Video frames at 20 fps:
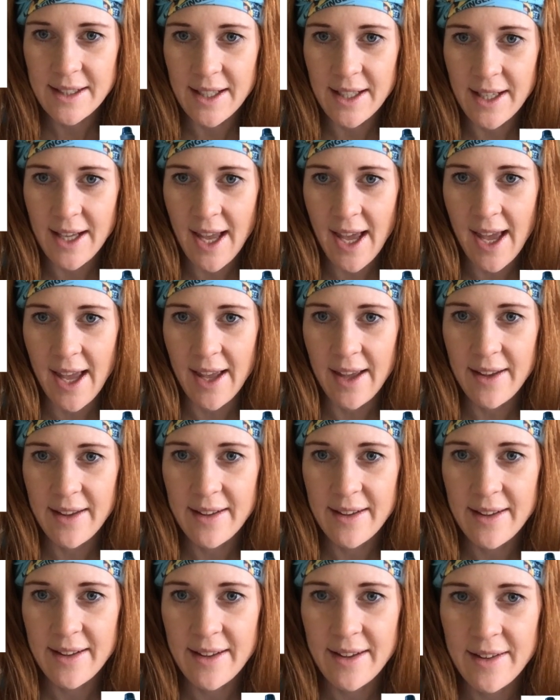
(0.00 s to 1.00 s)
Okay,
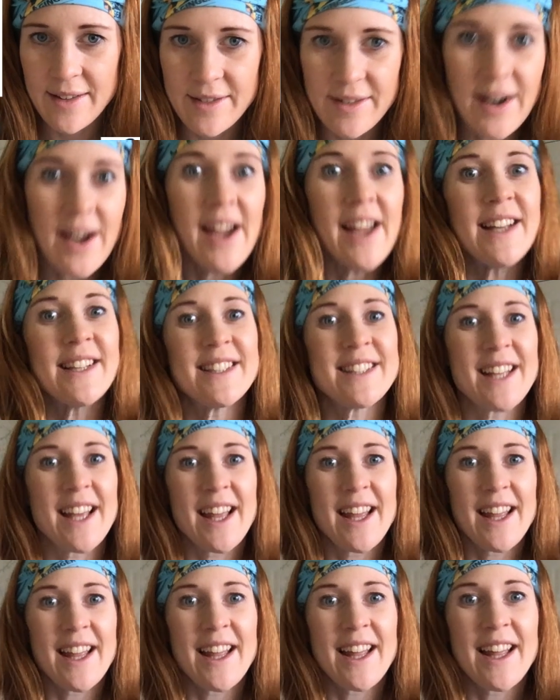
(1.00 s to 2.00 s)
right.
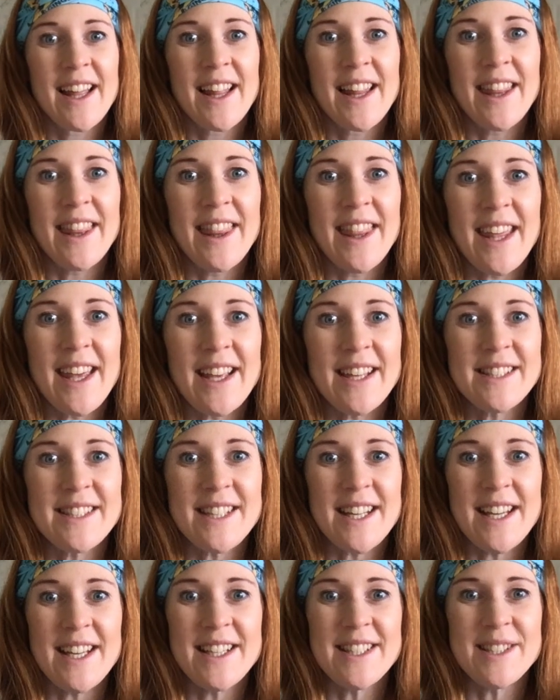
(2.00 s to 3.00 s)

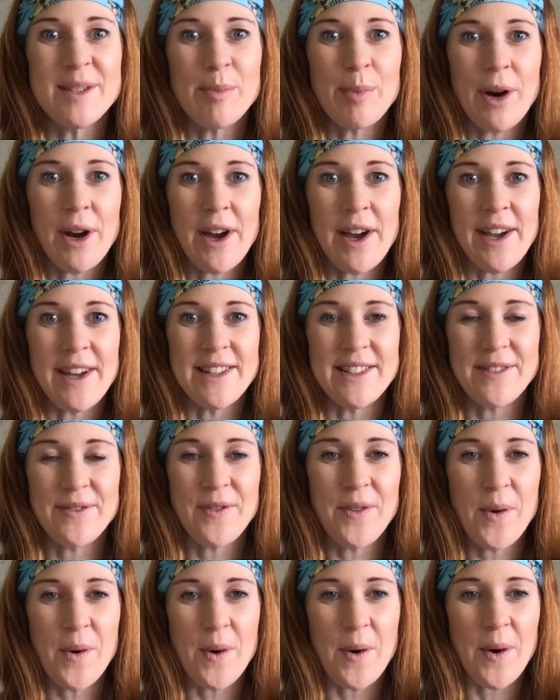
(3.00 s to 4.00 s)
This is the prize
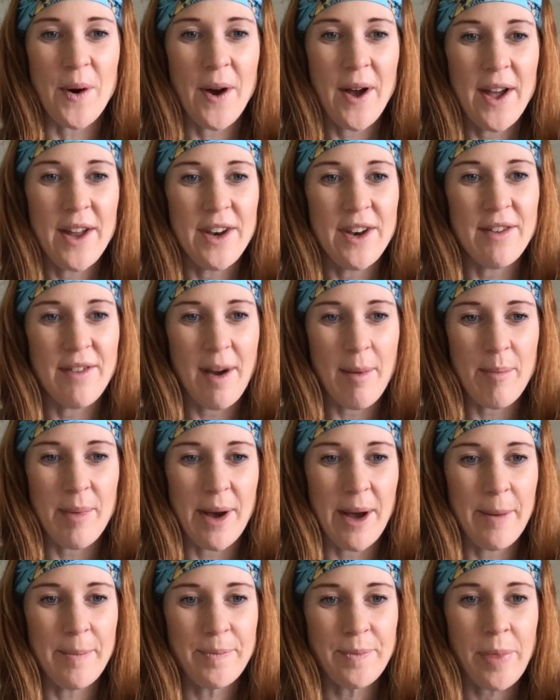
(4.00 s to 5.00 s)
for
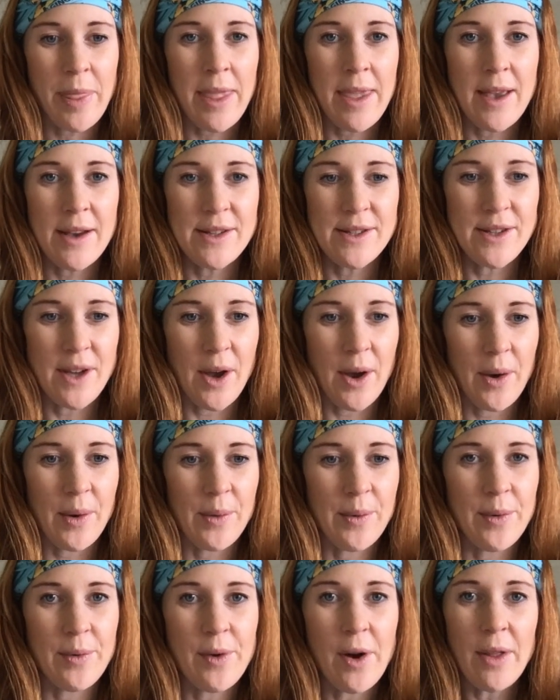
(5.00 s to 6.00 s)
November.
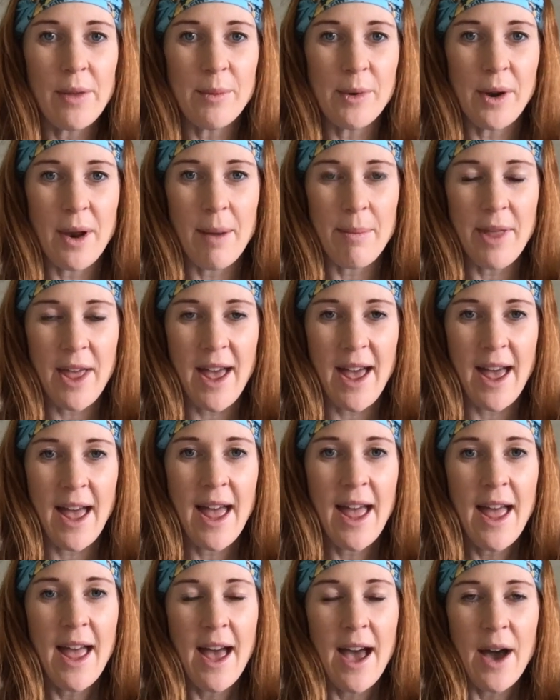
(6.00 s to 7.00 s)
So we've got them all up
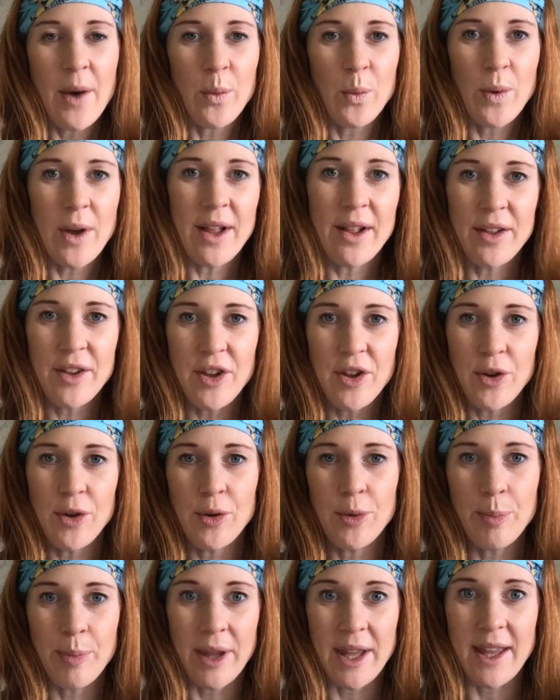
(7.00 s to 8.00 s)
there. Will
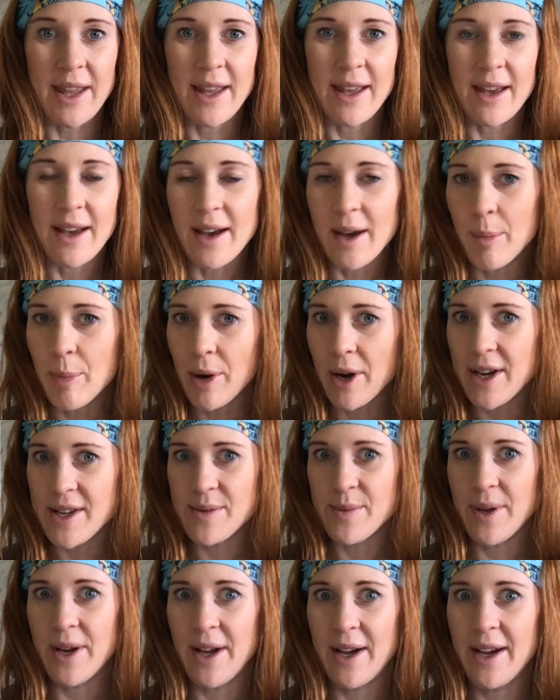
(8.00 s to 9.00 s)
you be a
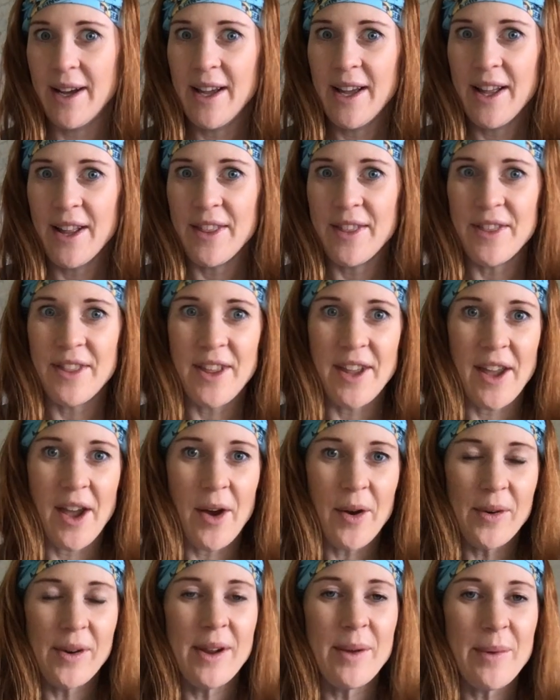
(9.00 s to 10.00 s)
prize winner? The
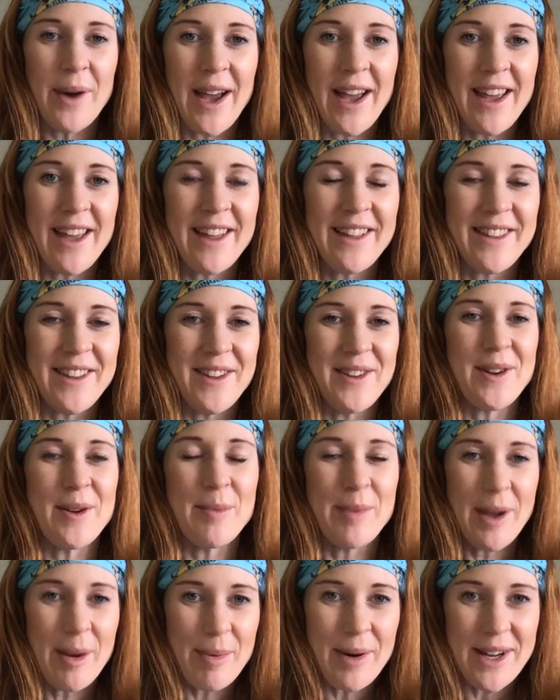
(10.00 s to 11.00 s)
only way that you
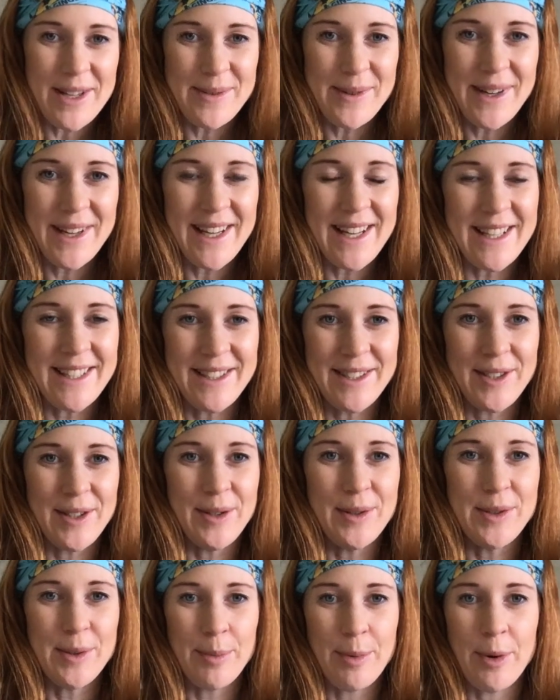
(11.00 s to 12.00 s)
can be a prize winner is
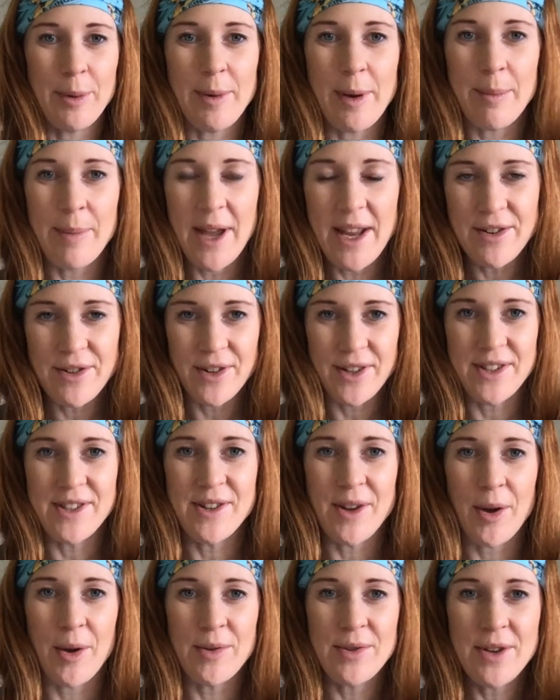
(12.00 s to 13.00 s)
to support me on Patreon.
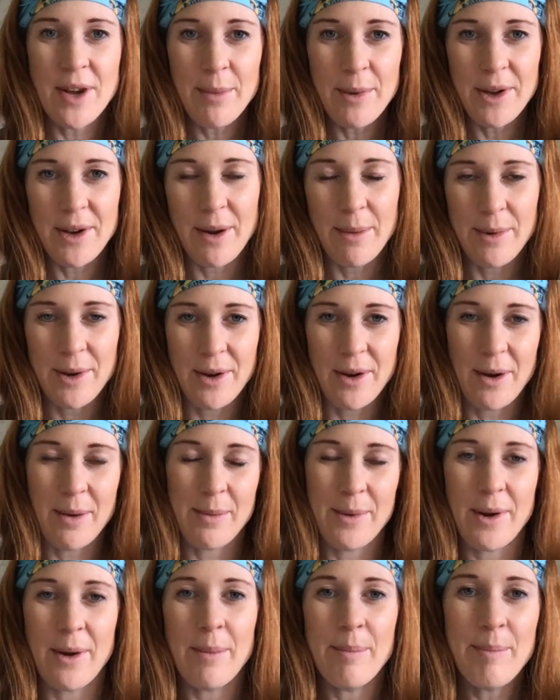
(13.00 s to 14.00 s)
So
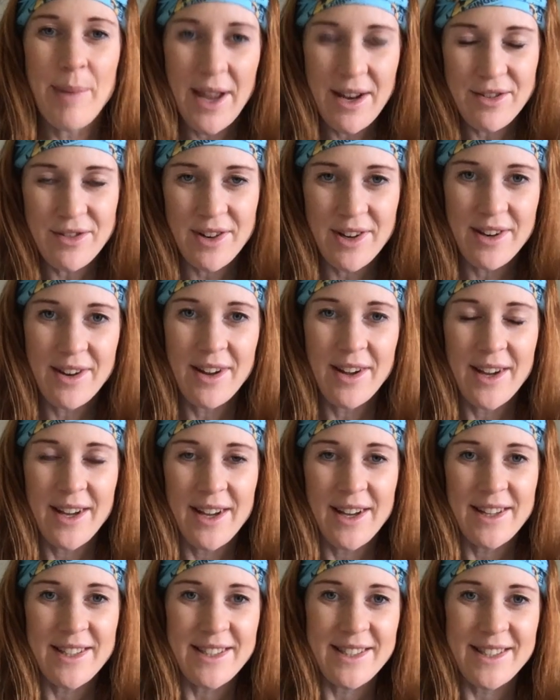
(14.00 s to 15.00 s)

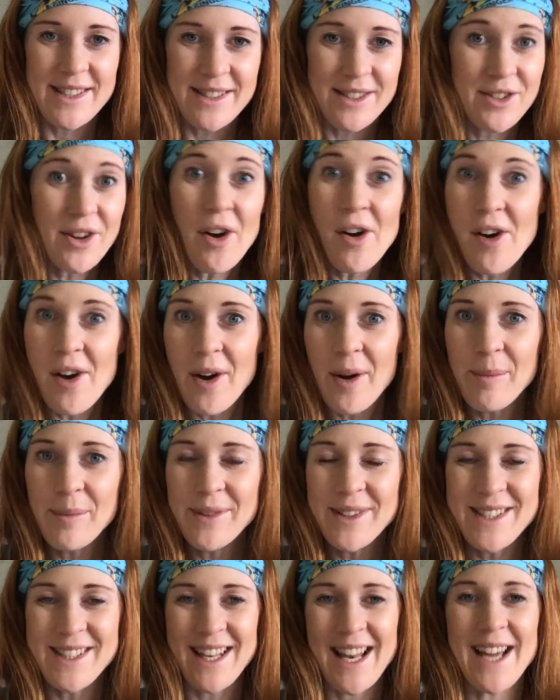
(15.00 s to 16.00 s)

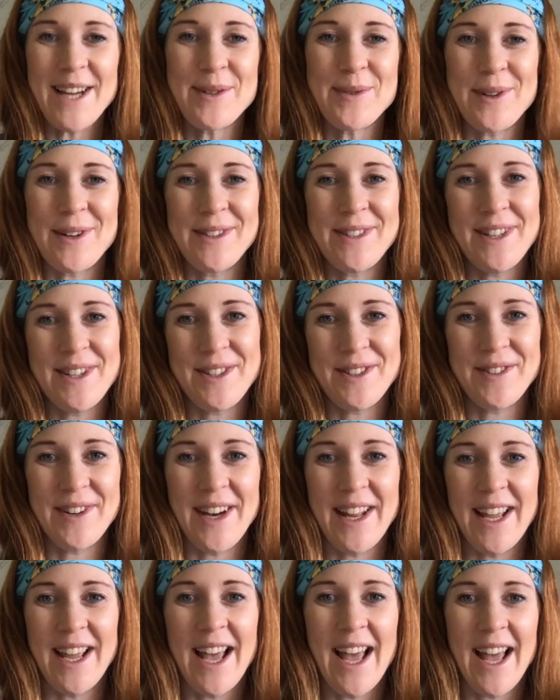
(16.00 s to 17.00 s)

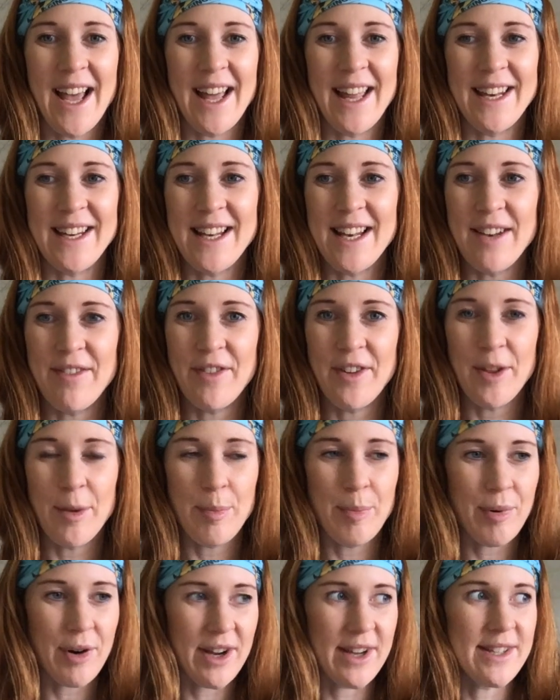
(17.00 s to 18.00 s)
www.patreon.com/worldgingerrunning. And for the
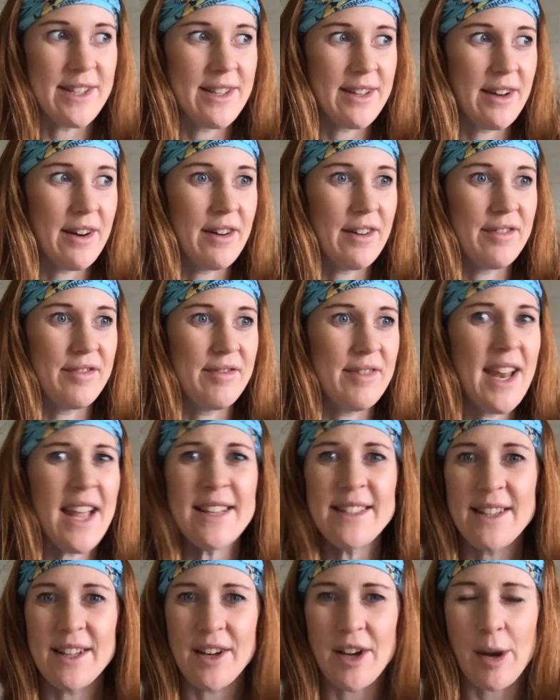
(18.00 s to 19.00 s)
price of
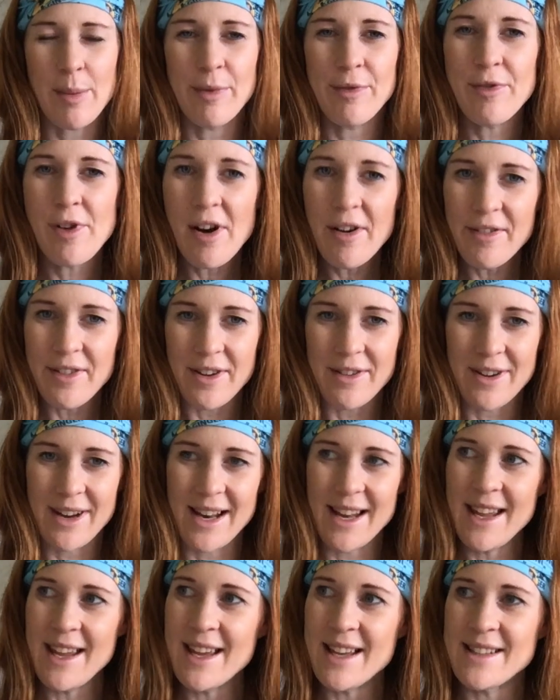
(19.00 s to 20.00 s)
less than a cup of coffee,
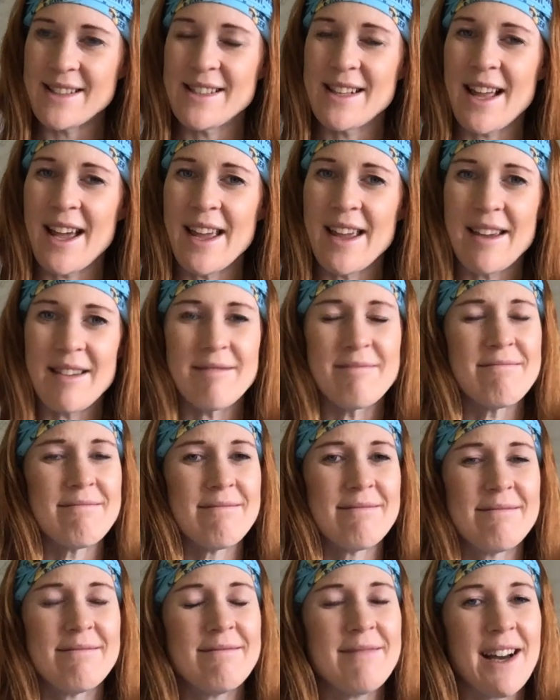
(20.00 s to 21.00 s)
really, it's like,
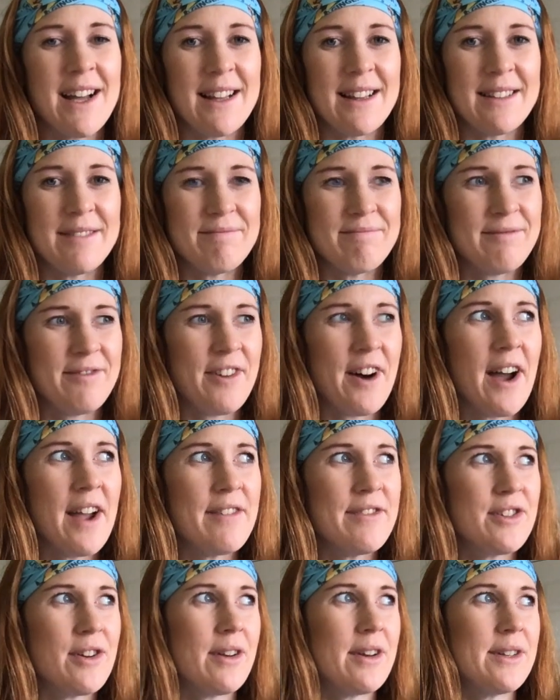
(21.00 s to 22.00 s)
well,
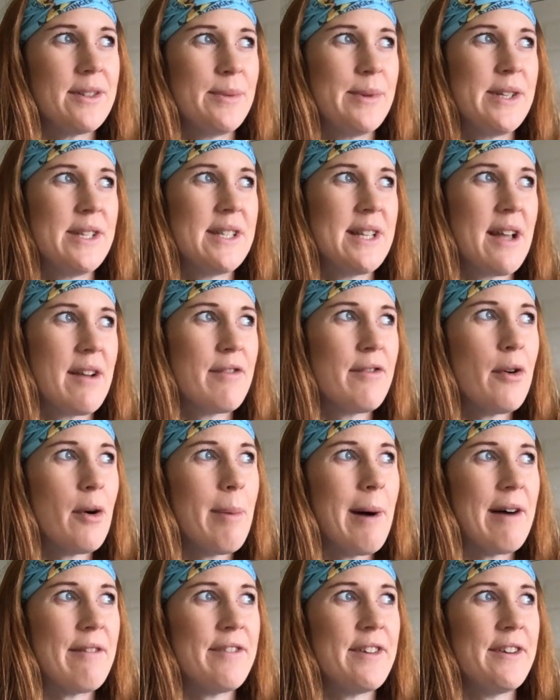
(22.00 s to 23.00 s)
$5, which is like
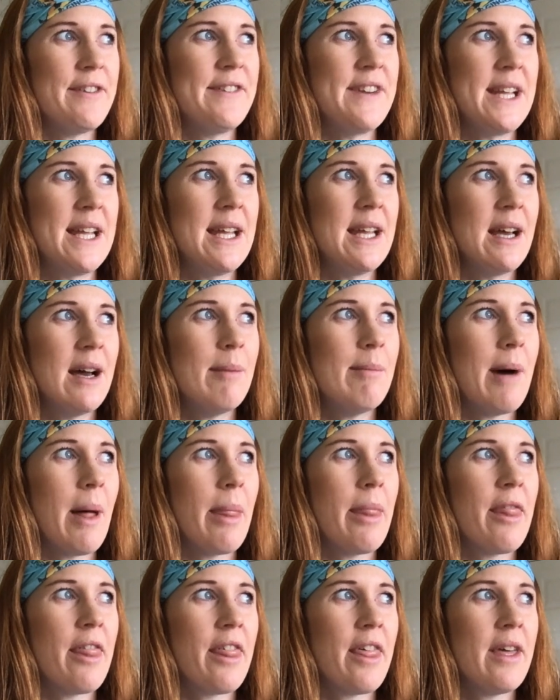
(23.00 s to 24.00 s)
£4.50 a
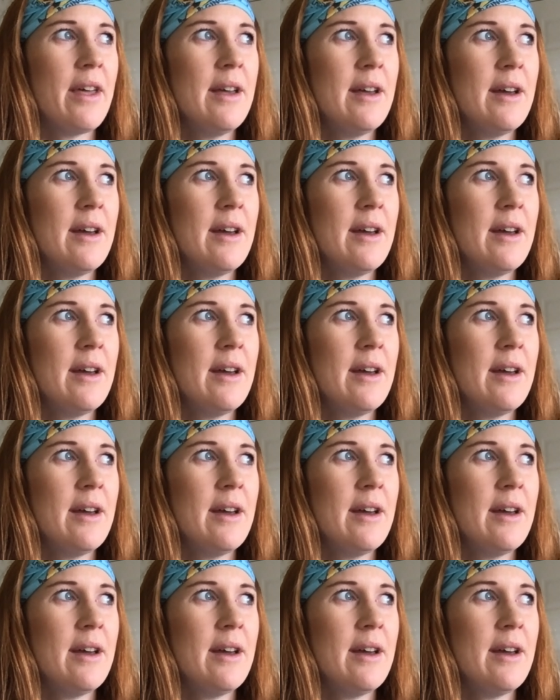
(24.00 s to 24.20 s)
month